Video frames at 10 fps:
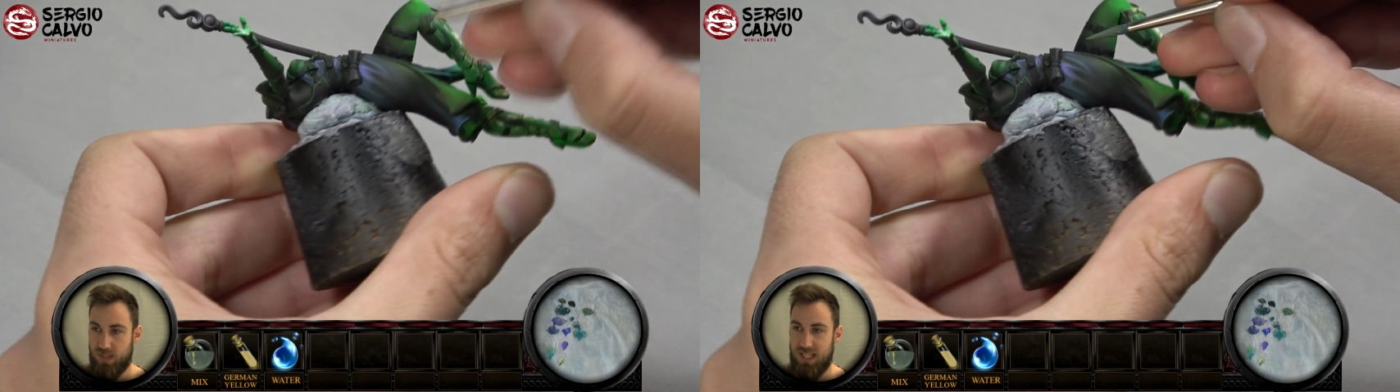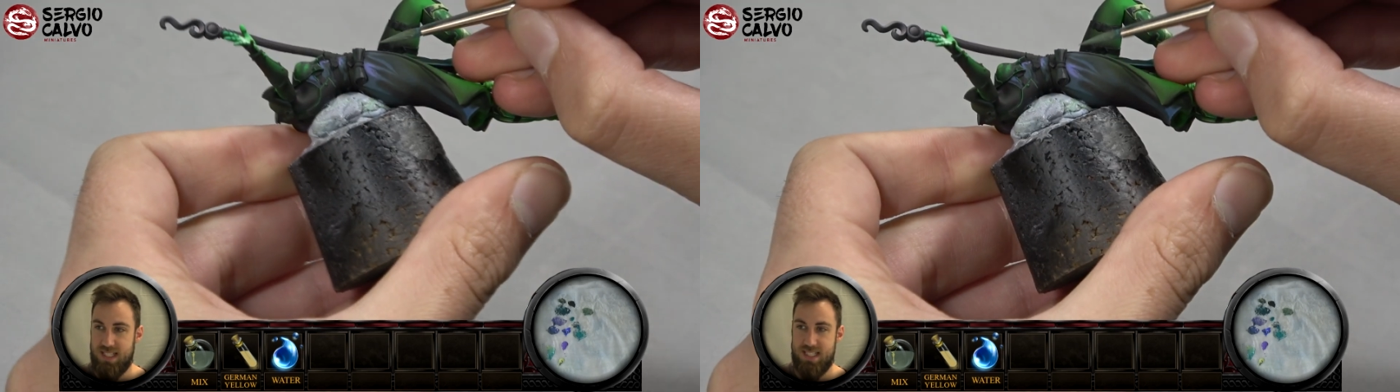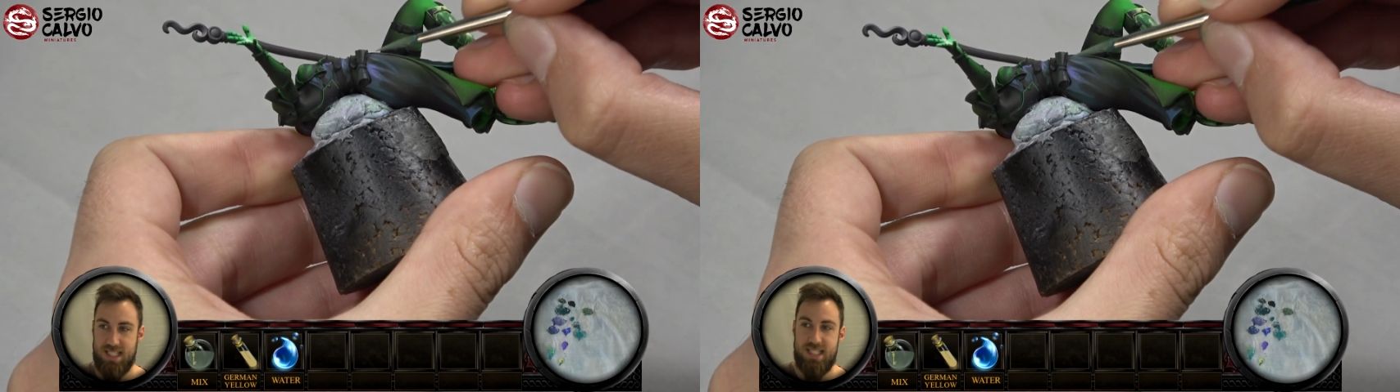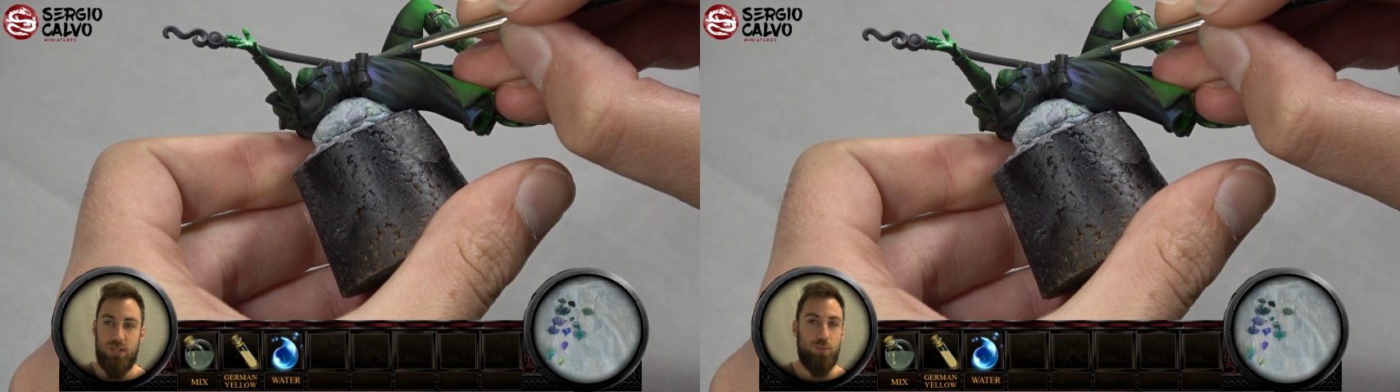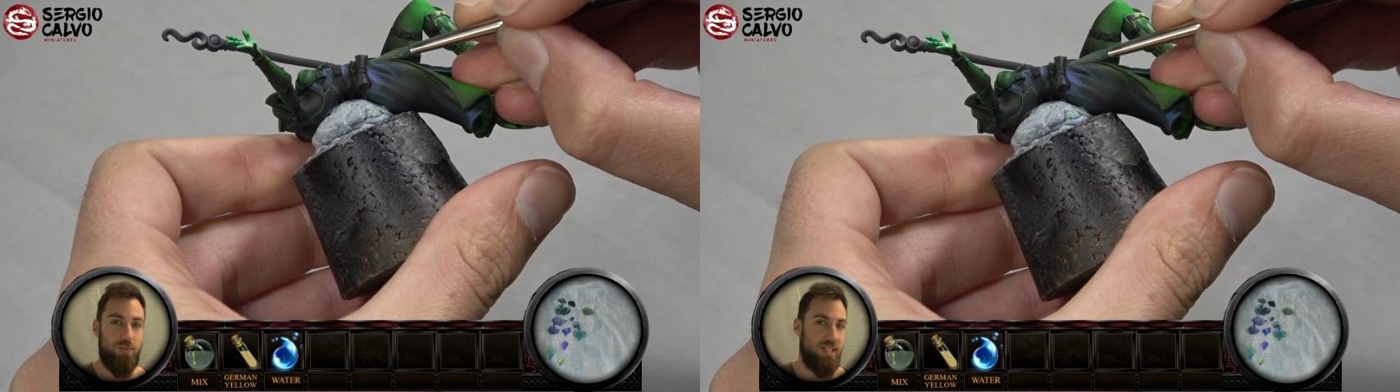It's easy
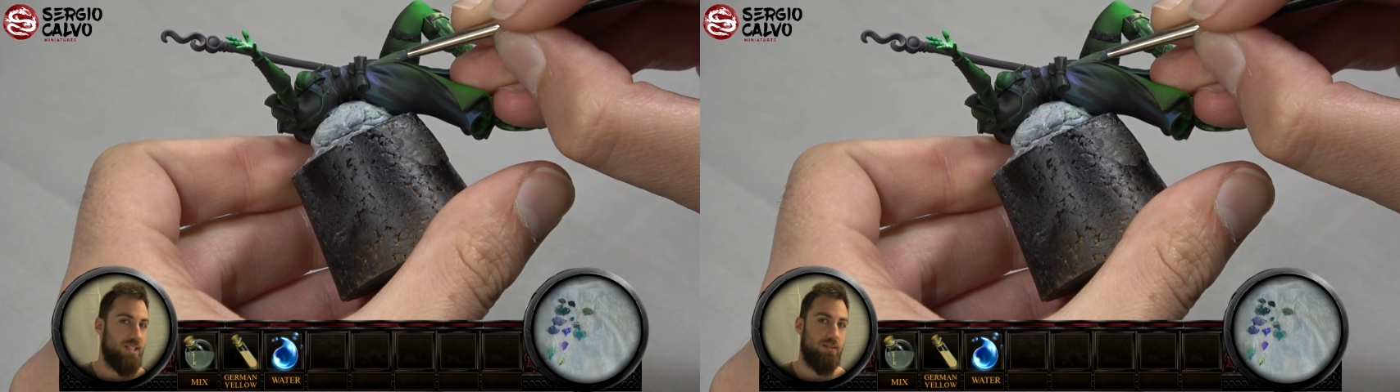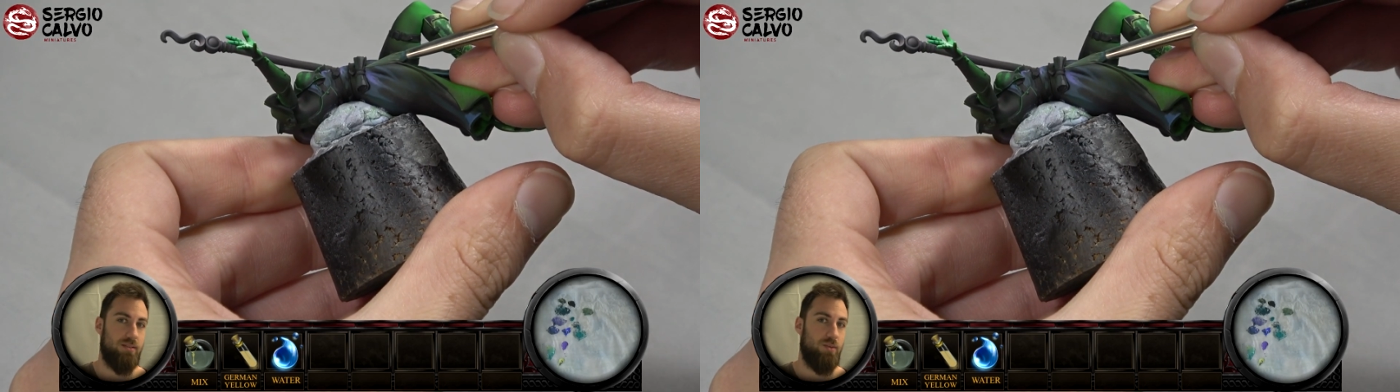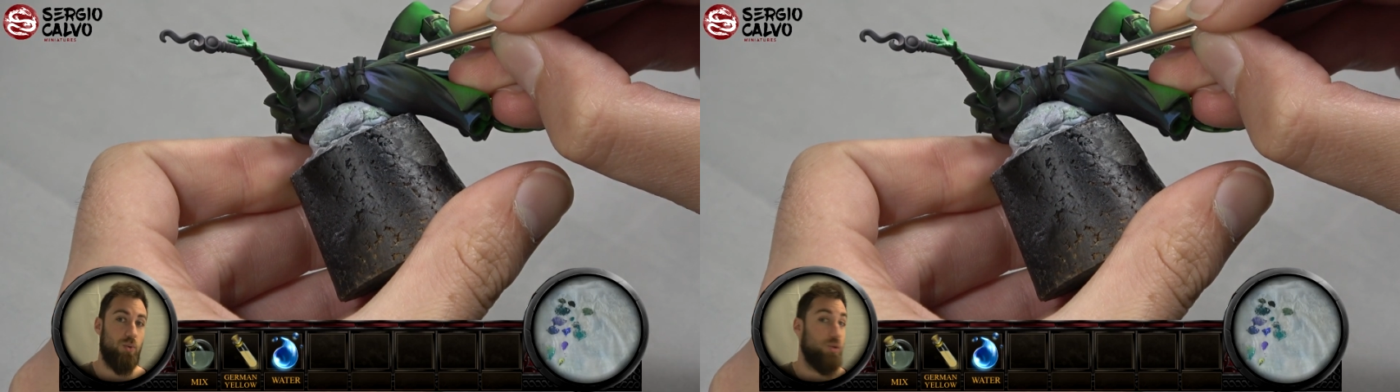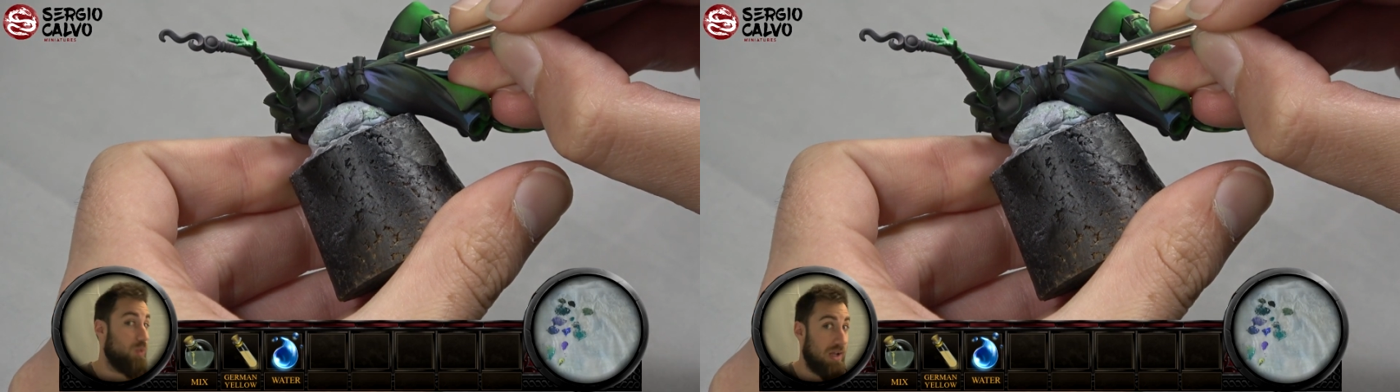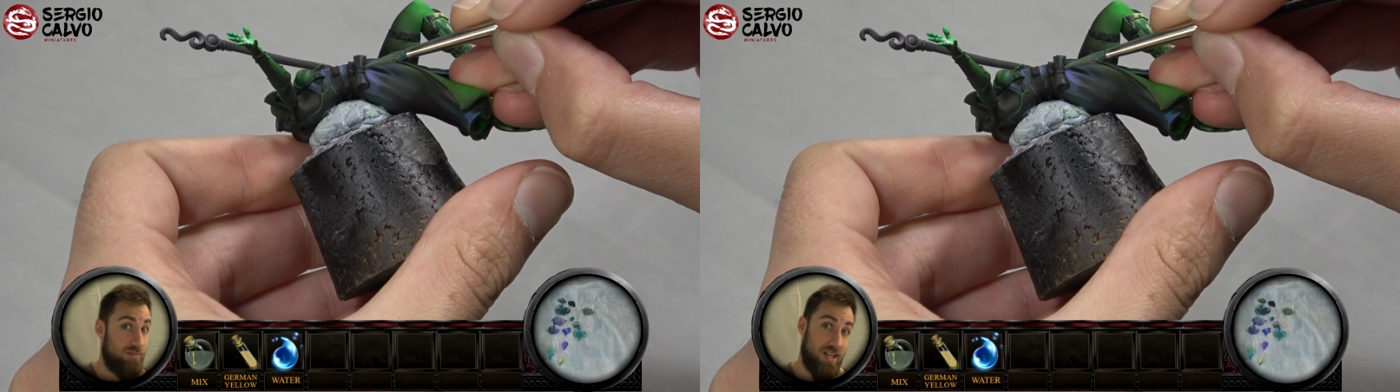to fix it when you
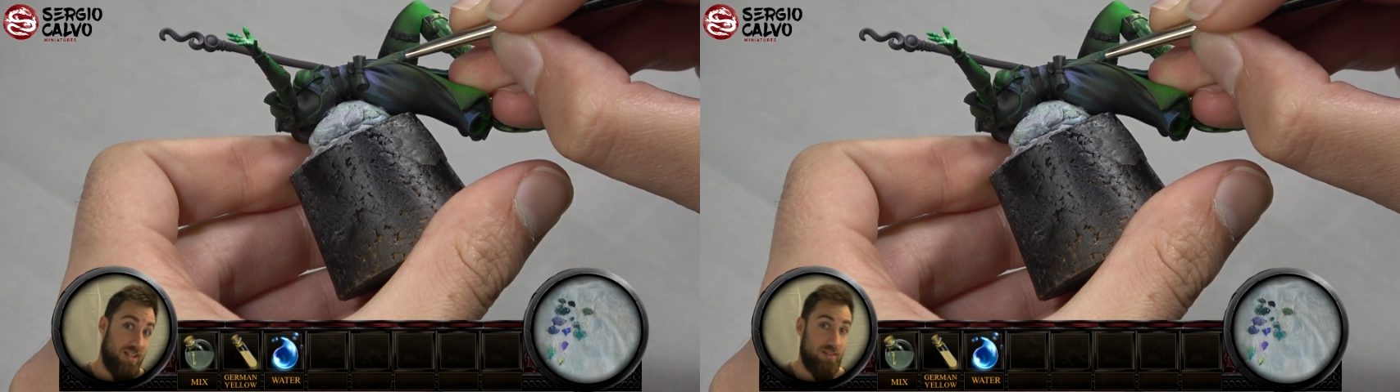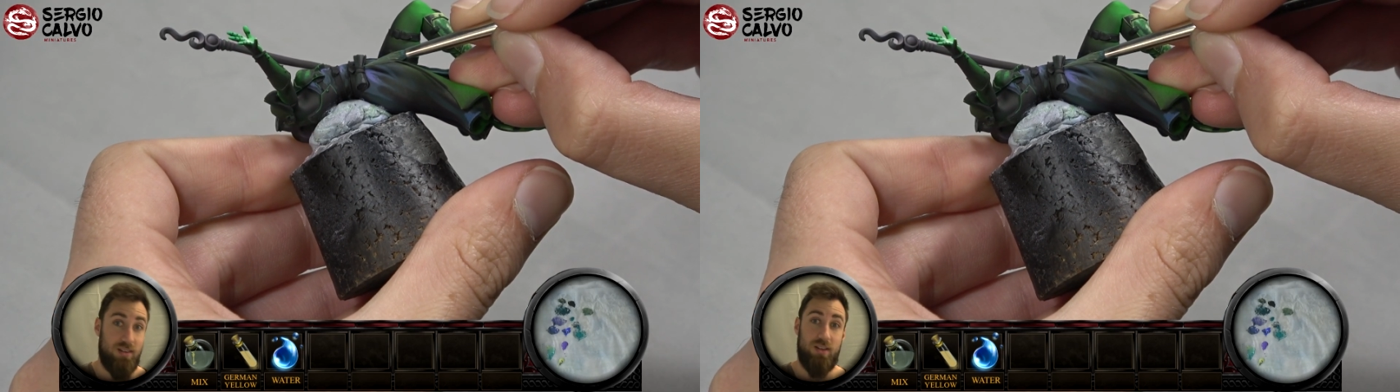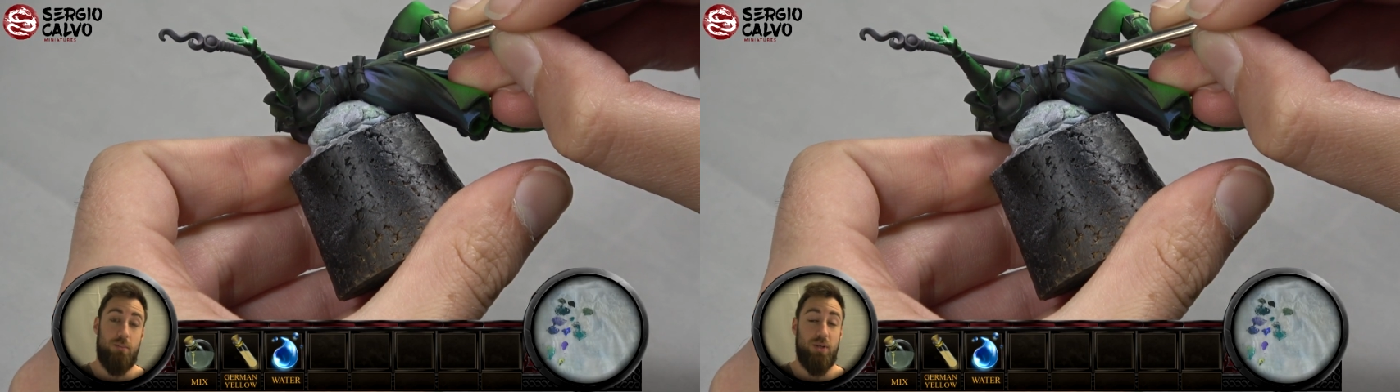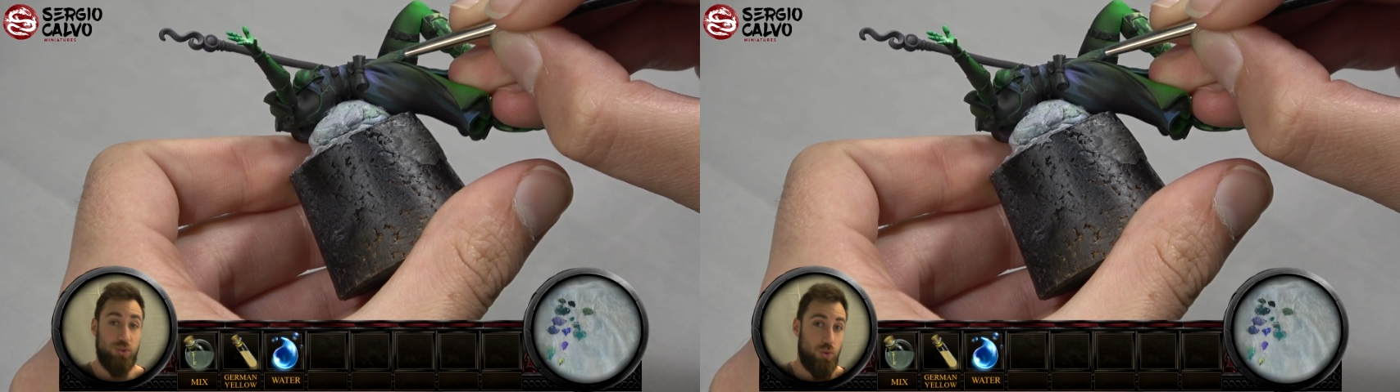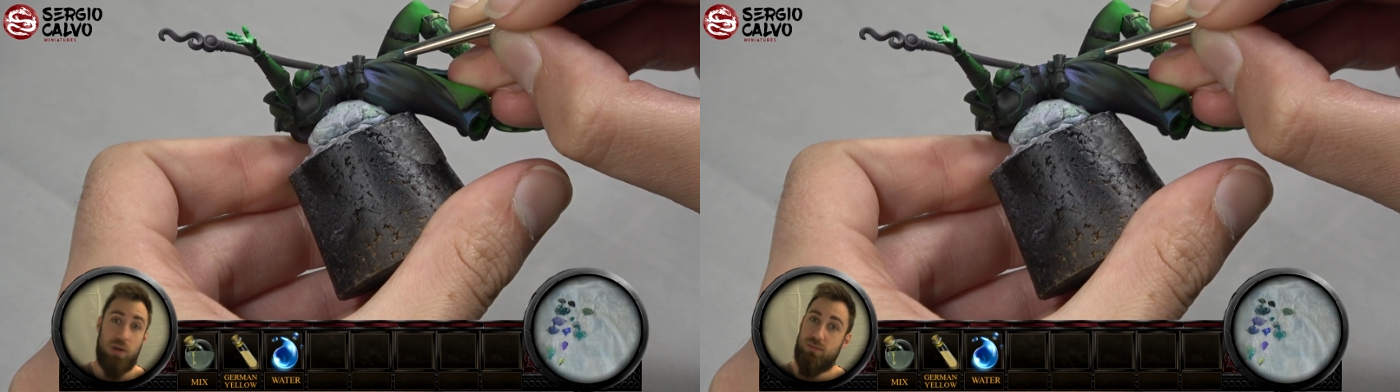have light, because
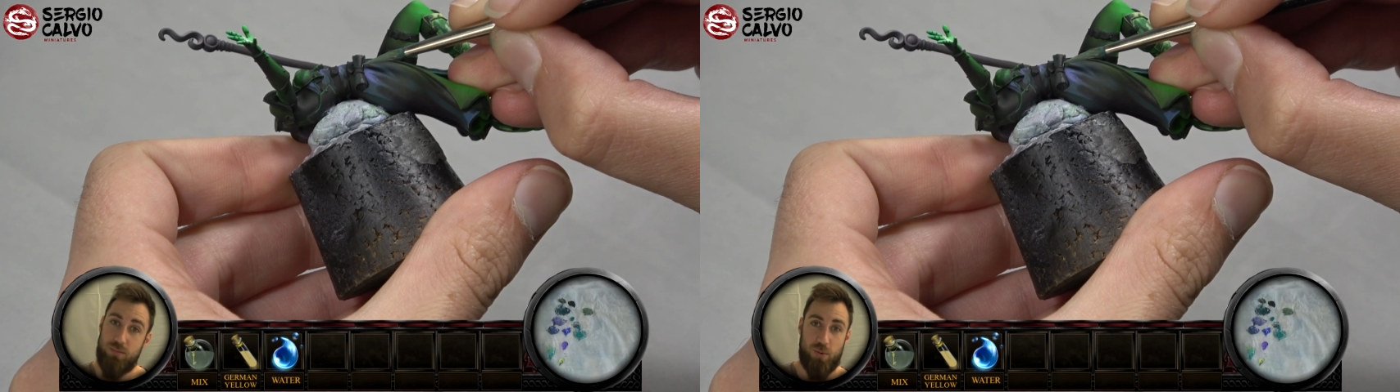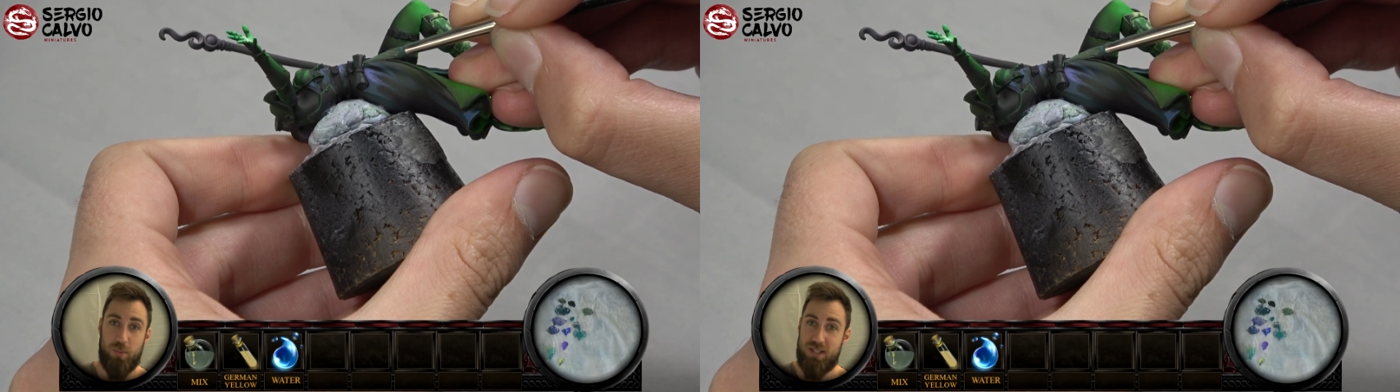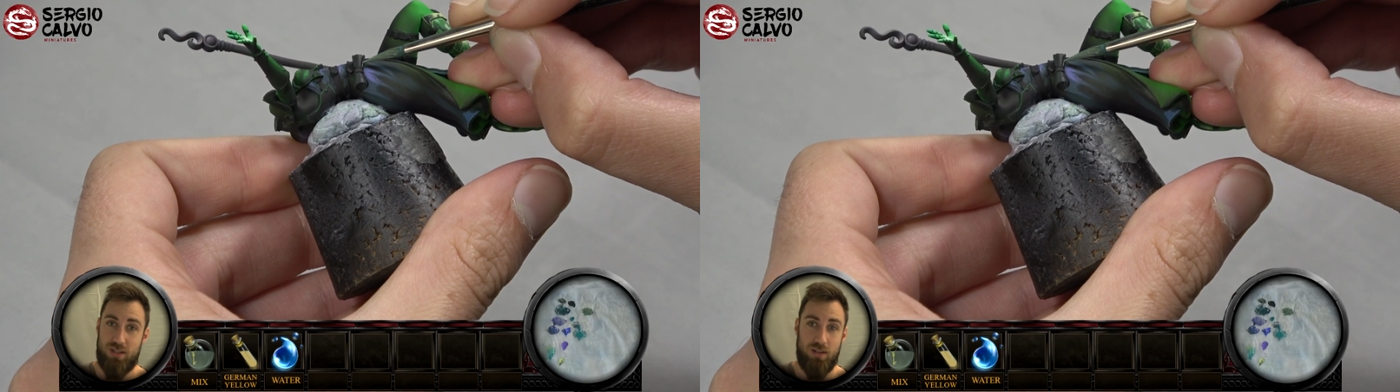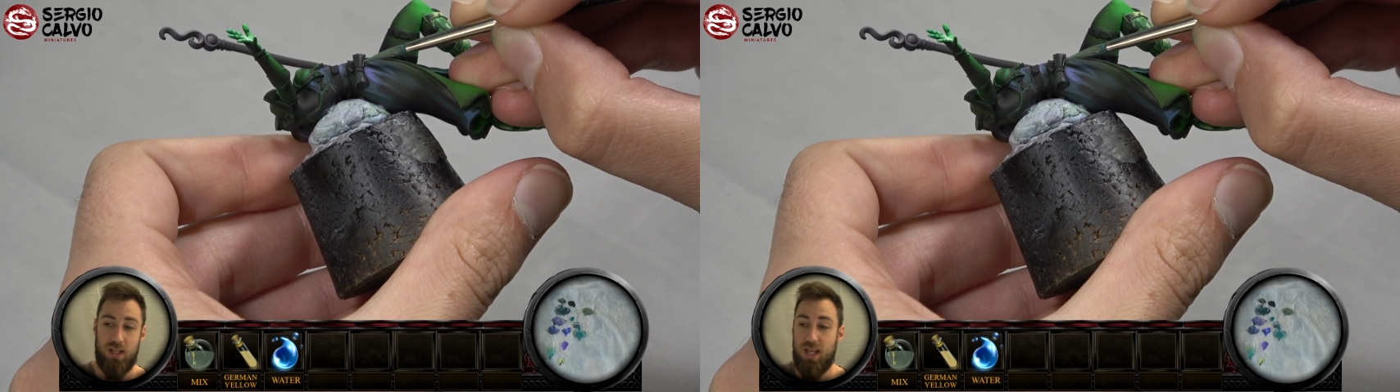you have information.